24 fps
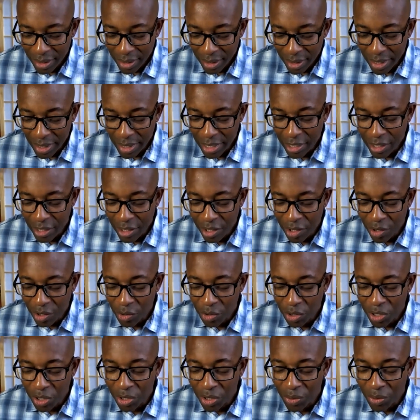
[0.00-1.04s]
And in
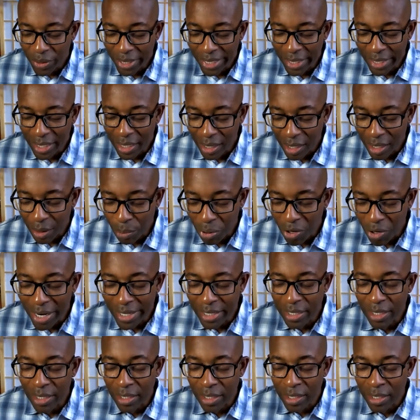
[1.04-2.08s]
so doing, the
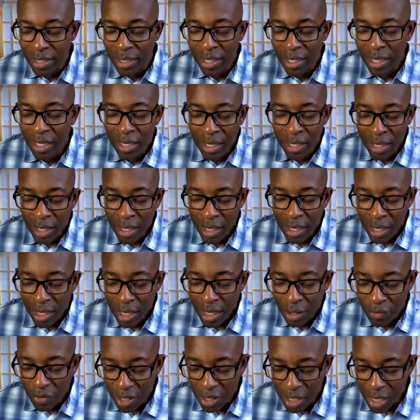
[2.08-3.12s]
presence
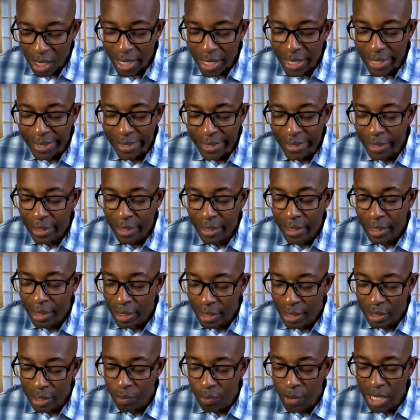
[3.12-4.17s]
of God
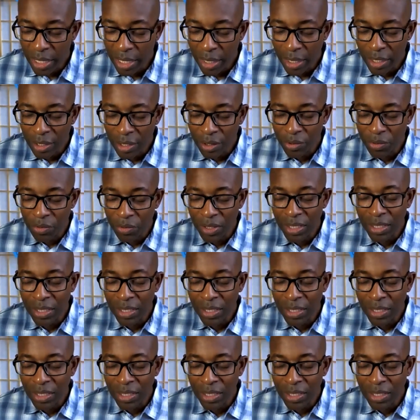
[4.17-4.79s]
is made known.